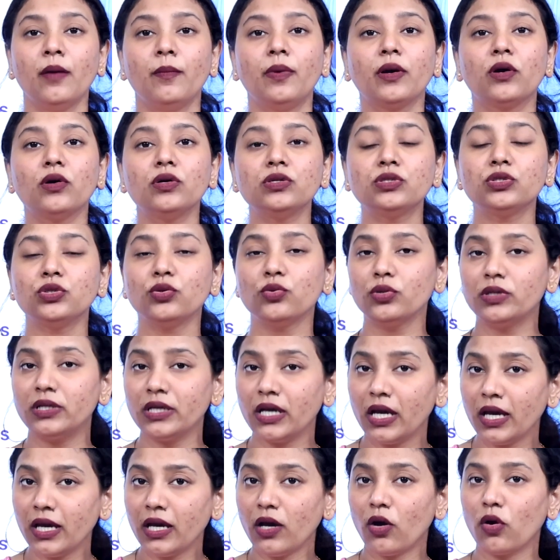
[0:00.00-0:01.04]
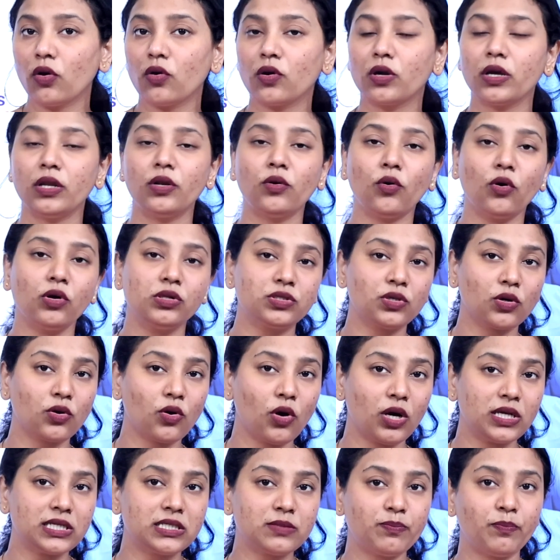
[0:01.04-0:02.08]
because UTI can also
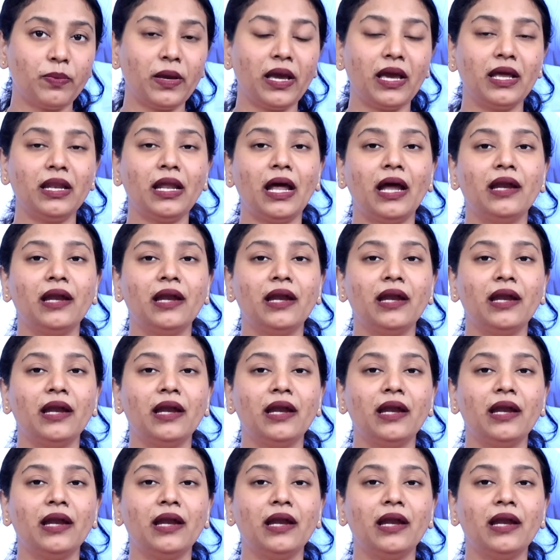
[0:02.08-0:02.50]
cause pain,